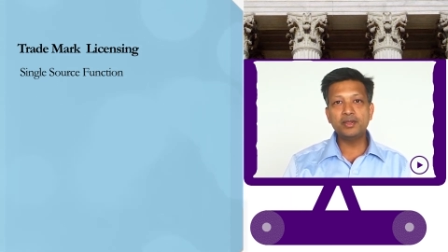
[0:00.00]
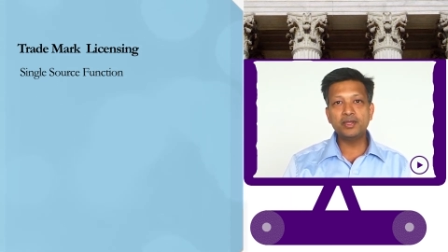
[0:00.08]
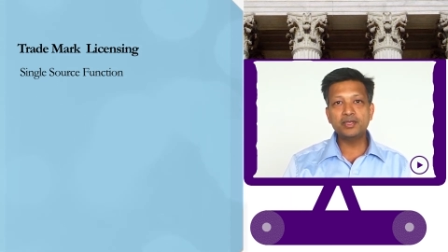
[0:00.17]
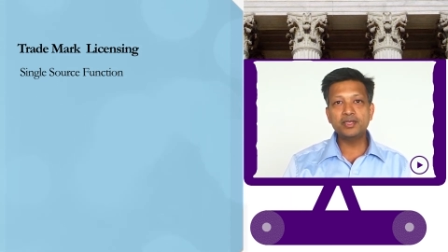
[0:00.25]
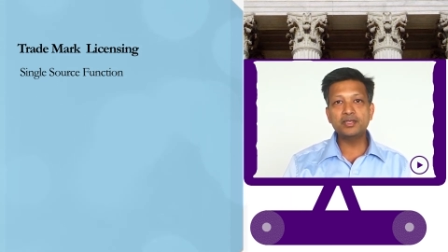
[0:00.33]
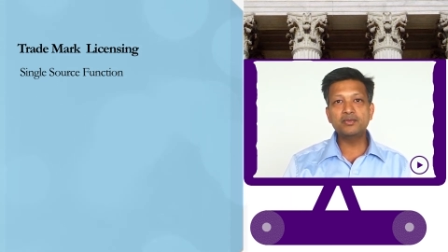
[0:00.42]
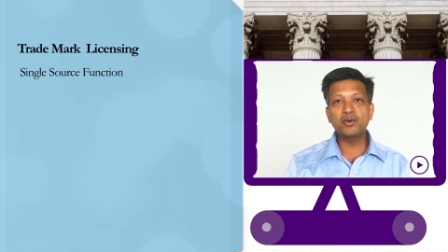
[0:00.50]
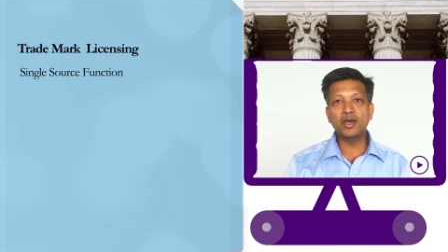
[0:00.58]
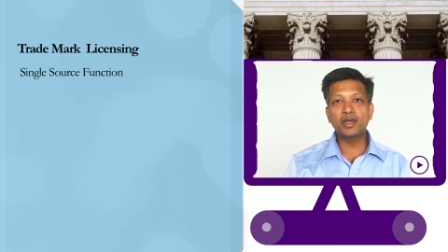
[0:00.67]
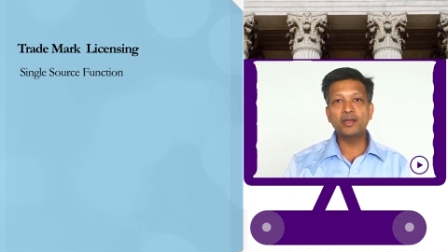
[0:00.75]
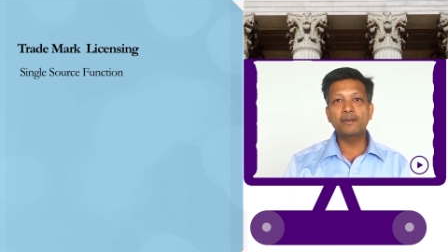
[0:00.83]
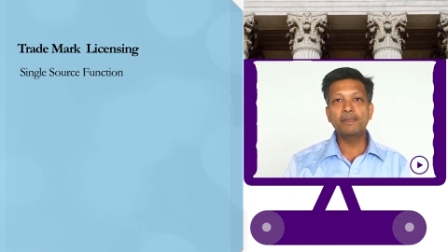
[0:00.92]
This is
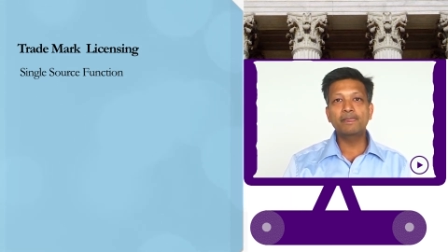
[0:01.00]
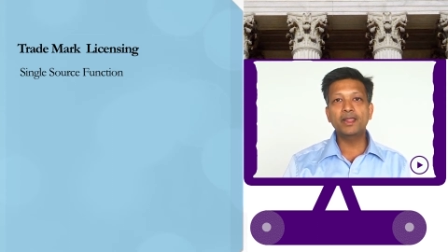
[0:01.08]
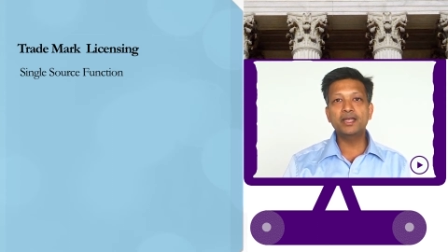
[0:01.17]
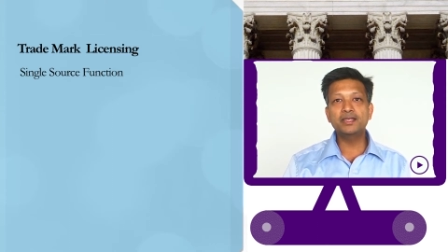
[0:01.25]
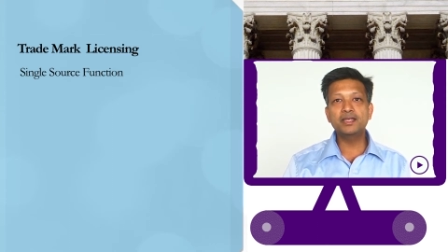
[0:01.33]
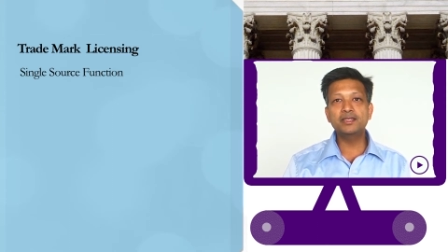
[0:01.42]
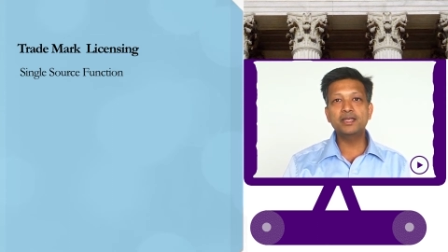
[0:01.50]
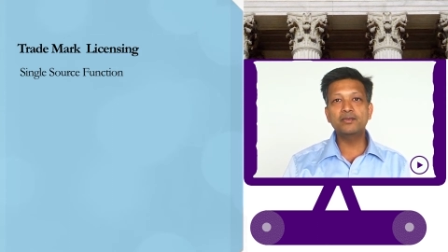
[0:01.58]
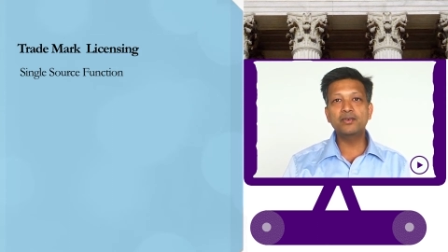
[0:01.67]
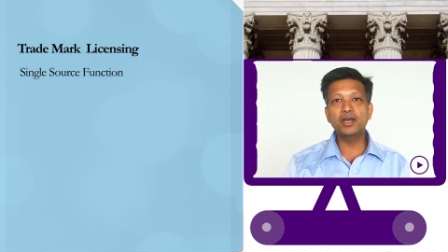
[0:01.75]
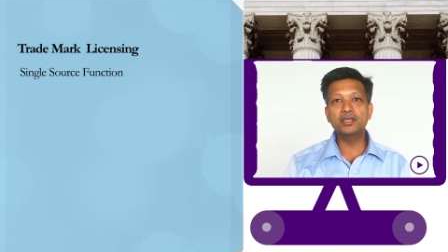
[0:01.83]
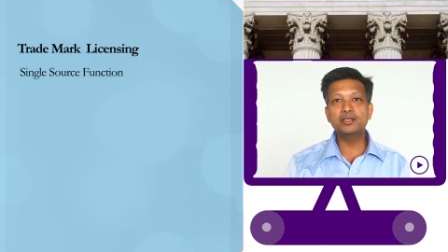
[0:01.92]
why
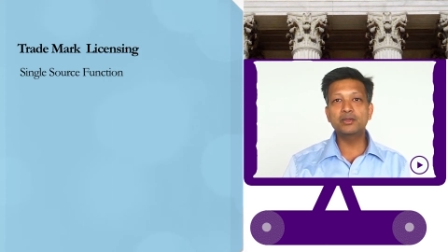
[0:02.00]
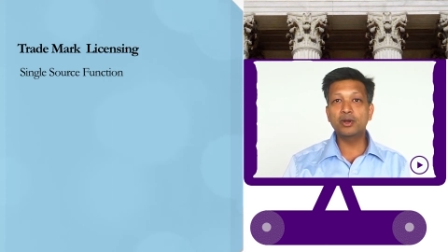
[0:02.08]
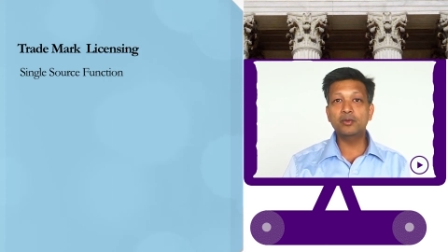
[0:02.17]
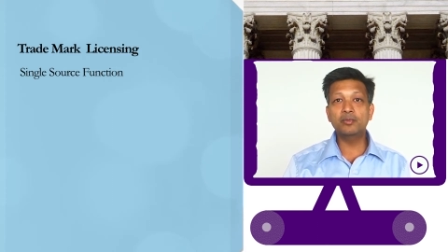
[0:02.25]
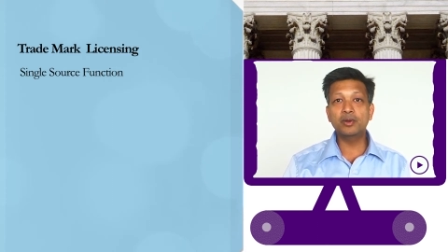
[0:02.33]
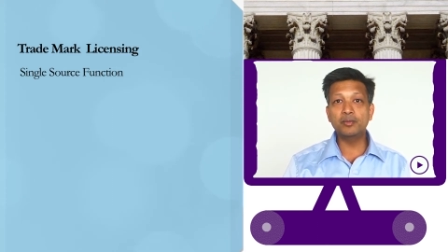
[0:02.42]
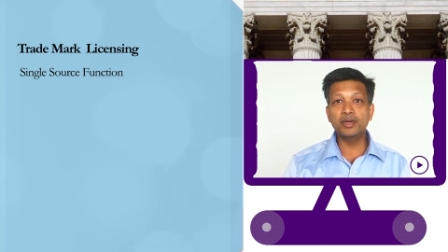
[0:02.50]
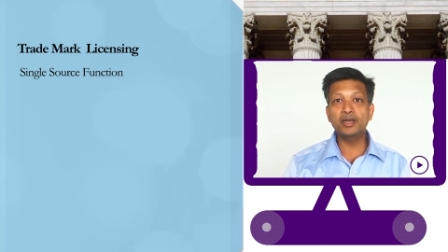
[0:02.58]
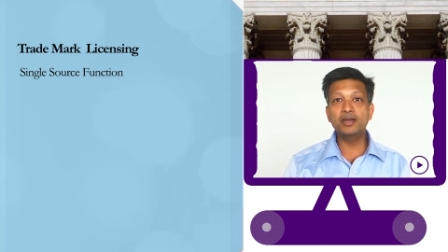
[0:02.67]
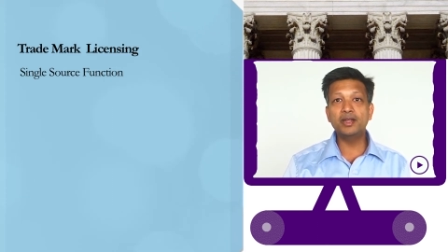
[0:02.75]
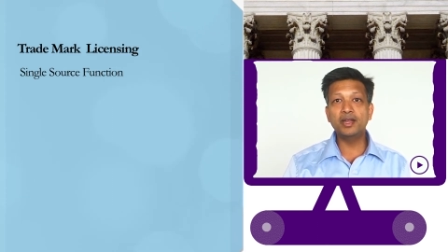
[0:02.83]
licensing was not permitted